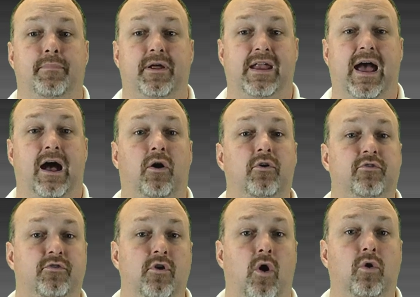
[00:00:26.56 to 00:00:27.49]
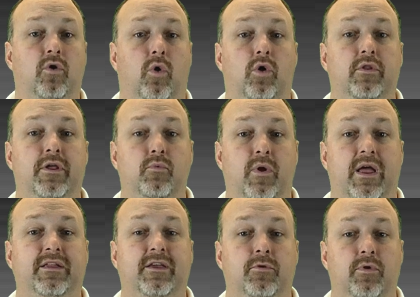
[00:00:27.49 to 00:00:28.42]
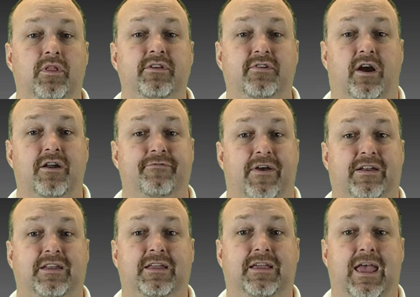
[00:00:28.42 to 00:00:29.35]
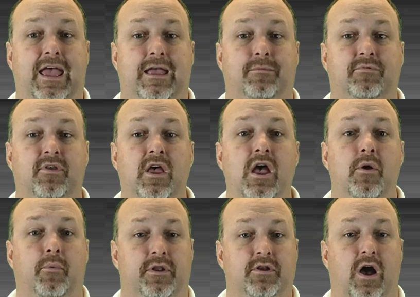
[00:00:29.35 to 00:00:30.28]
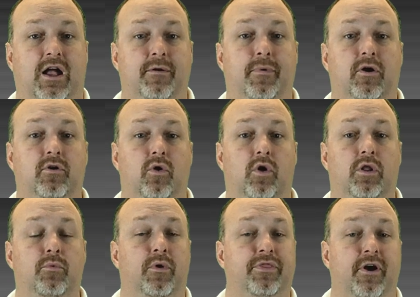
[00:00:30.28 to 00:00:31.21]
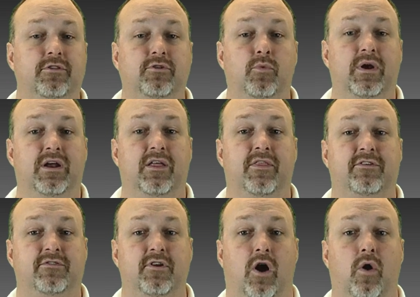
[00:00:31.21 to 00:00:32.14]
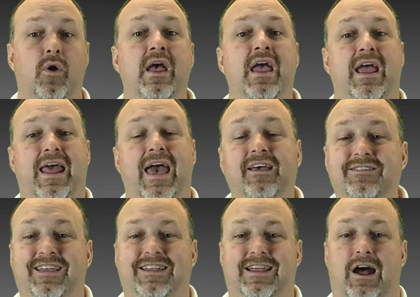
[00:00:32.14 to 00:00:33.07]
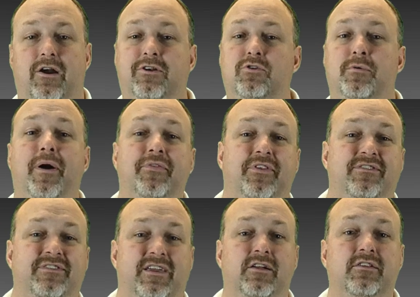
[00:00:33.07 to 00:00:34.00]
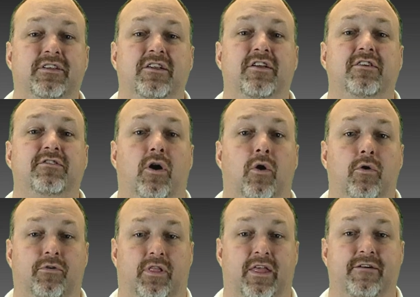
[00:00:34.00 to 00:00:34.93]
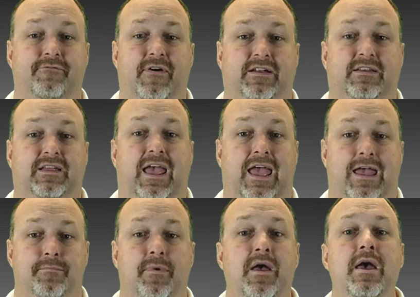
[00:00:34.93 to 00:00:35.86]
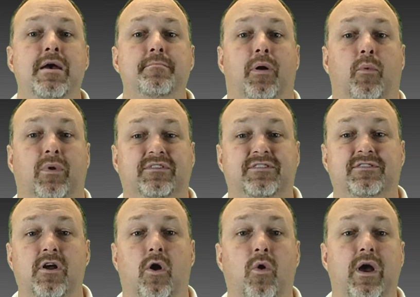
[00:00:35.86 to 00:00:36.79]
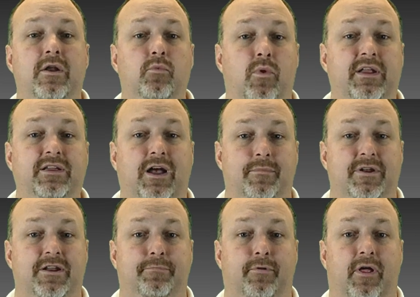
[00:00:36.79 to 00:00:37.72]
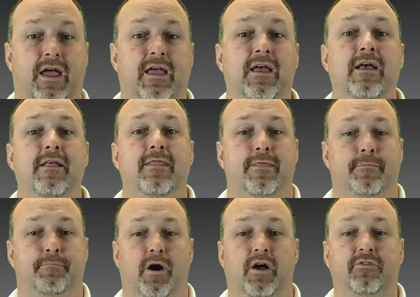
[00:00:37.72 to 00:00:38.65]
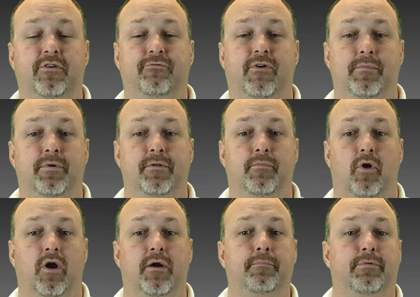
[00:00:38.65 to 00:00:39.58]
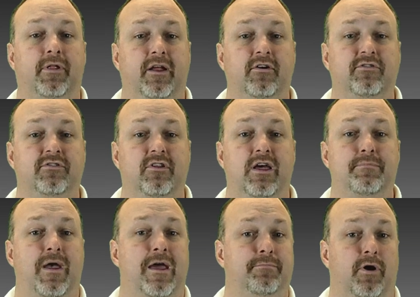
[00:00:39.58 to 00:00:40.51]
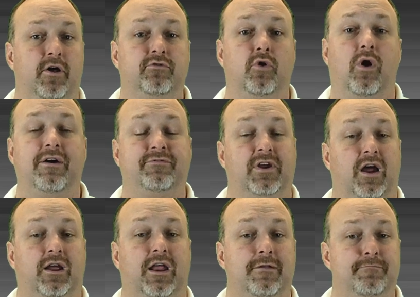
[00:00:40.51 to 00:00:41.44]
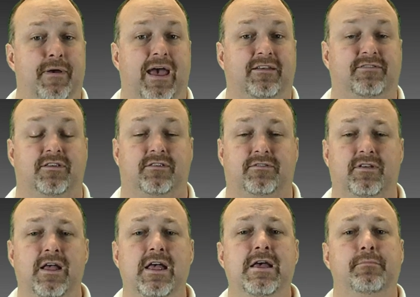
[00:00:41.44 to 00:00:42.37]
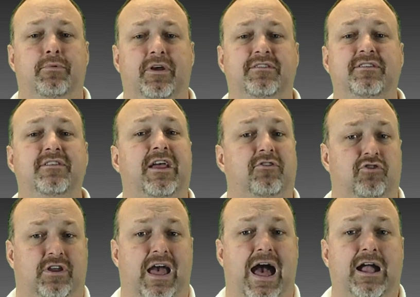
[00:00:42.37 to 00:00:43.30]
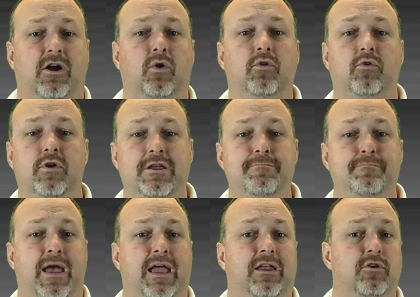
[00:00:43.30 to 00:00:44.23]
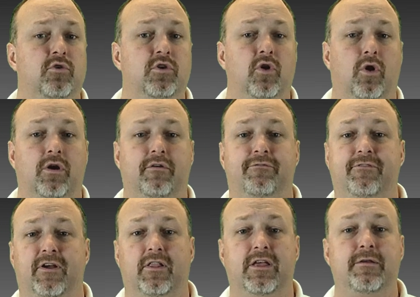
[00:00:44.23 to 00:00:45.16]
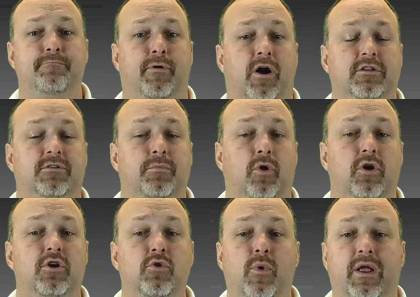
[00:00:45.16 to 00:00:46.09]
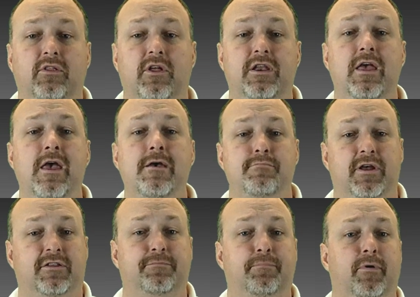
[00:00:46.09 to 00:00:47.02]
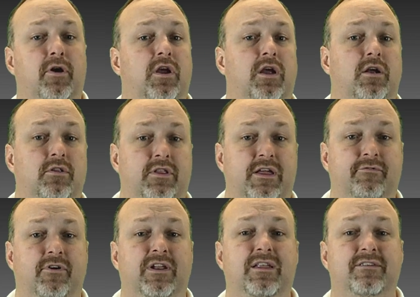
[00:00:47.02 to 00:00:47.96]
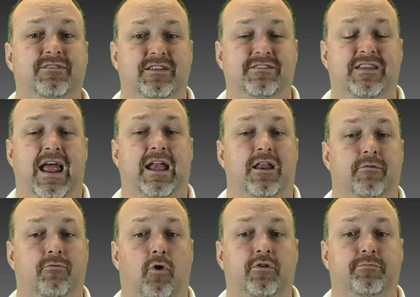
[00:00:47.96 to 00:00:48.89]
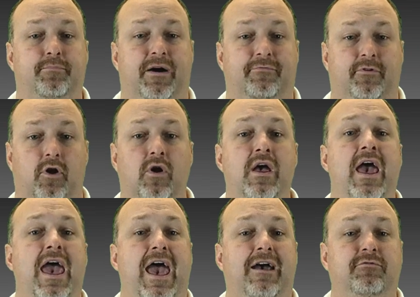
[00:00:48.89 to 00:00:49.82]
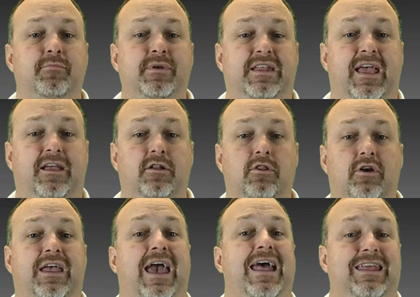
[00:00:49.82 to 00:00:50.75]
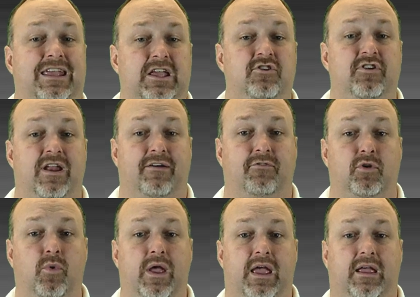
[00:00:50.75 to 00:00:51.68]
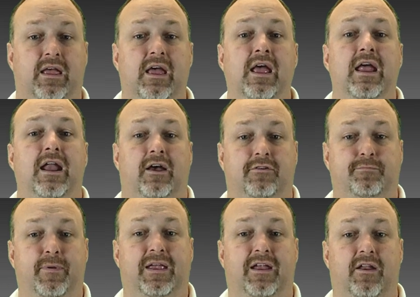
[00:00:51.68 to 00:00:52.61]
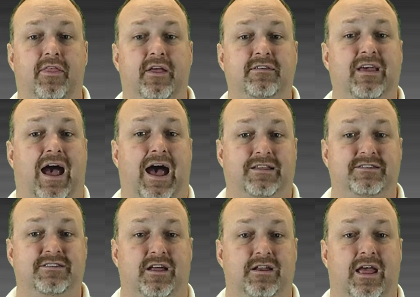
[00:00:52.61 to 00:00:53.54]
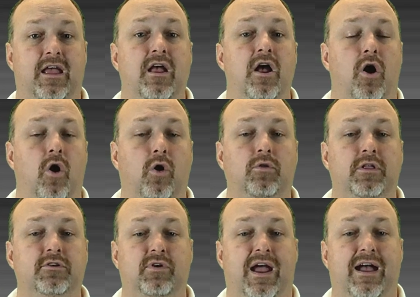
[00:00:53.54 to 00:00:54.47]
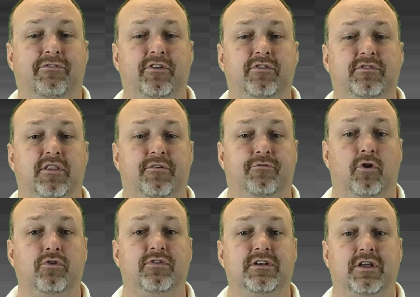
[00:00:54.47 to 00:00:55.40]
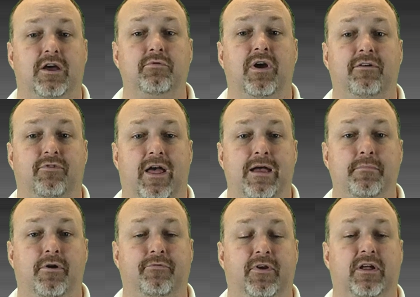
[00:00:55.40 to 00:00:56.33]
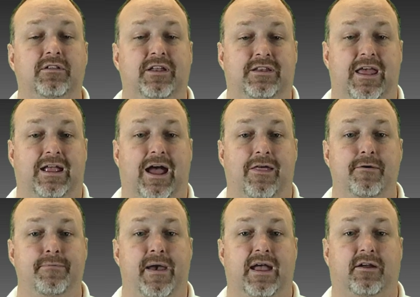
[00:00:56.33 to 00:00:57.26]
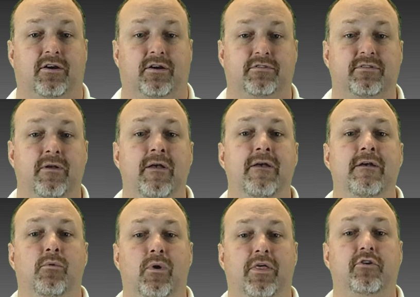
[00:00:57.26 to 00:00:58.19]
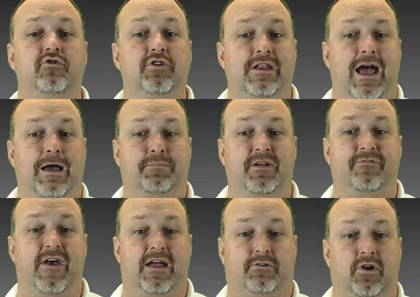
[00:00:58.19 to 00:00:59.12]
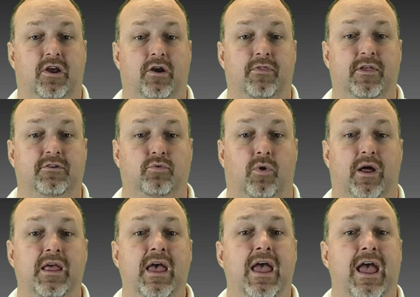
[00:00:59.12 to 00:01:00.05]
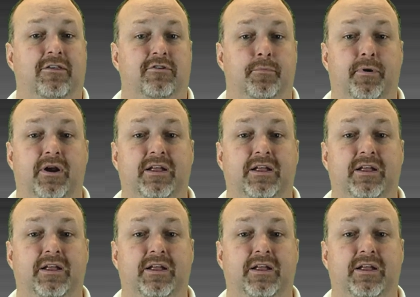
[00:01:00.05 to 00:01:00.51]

But now, snow, cold, and wind can really start affecting games. When you talk about cold, without the wind and the snow, it has to get down into about the single digits to overly affect a game. But when snow and wind come into play, the balls are fumbled more, players slip, and balls go off target in passes. Places like Chicago, Green Bay, New York, Philly, Baltimore, New England, Pittsburgh, Cleveland, Cincinnati, and of course Buffalo have to be taken a look at each and every week. Now speaking of this, on Sunday, Oakland travels to the frozen tundra of Lambeau Field to take on the Packers. Weather should not be a factor here in this one, as the